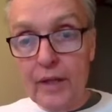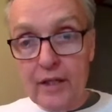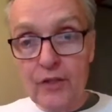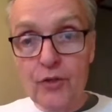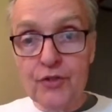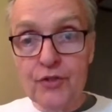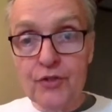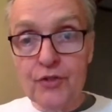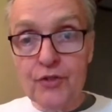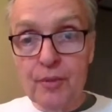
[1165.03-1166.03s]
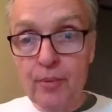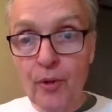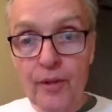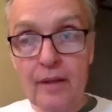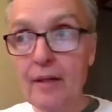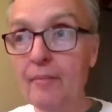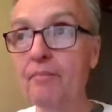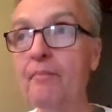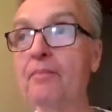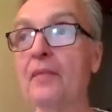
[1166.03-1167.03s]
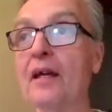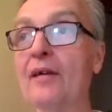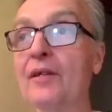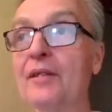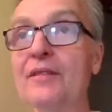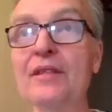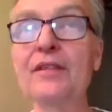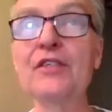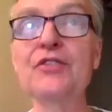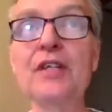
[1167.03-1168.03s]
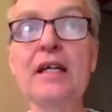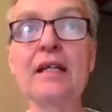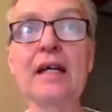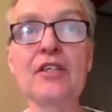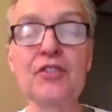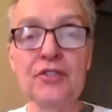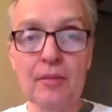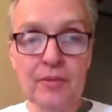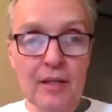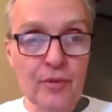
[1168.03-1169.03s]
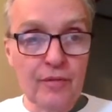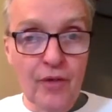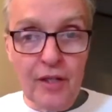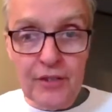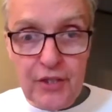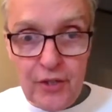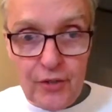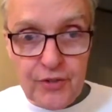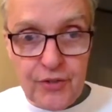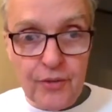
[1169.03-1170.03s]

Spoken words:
We can use support even in this day and age, sometimes with volunteers.